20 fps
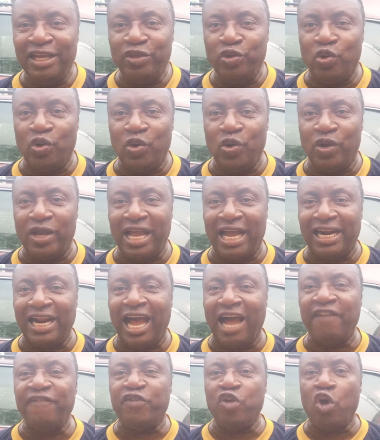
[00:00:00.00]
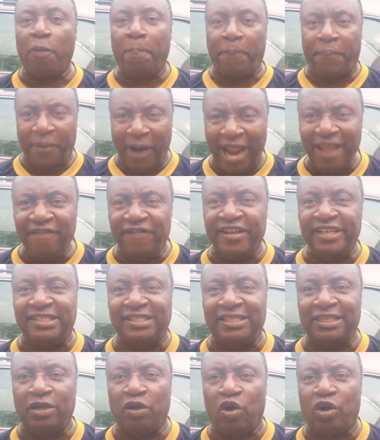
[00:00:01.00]
you can have your
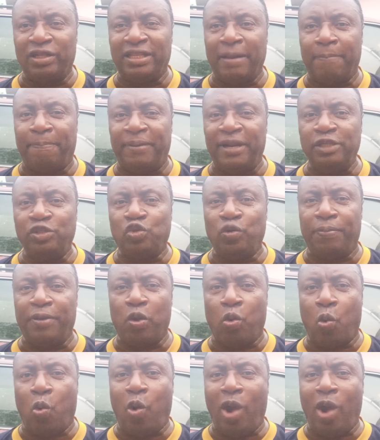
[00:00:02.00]
privacy or the place should be